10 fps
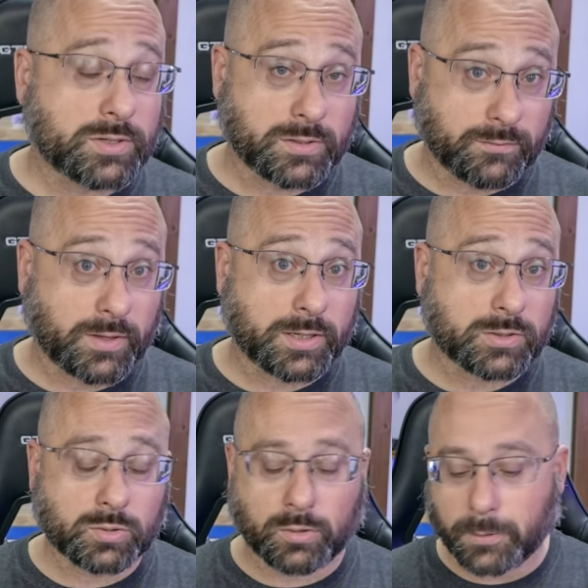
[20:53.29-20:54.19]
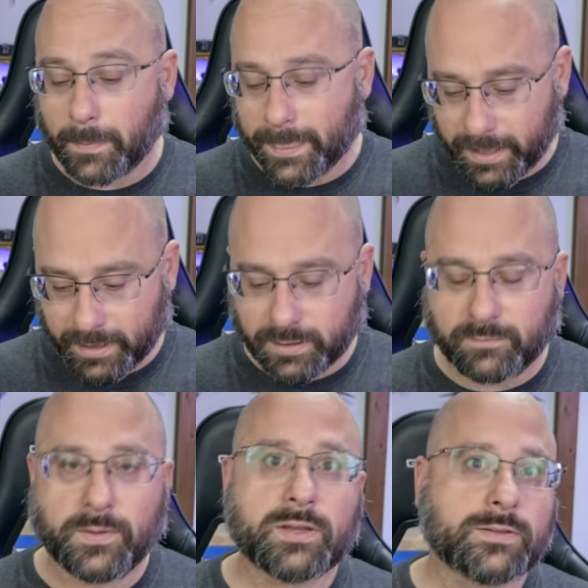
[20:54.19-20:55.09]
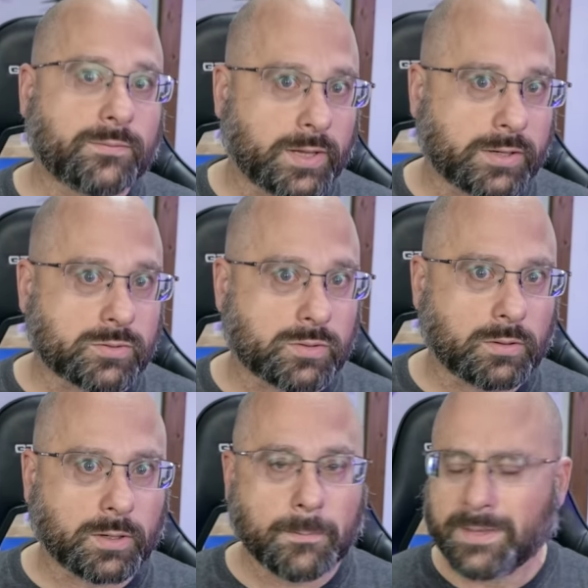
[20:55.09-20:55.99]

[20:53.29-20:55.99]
to the flight controller and configure the flight controller.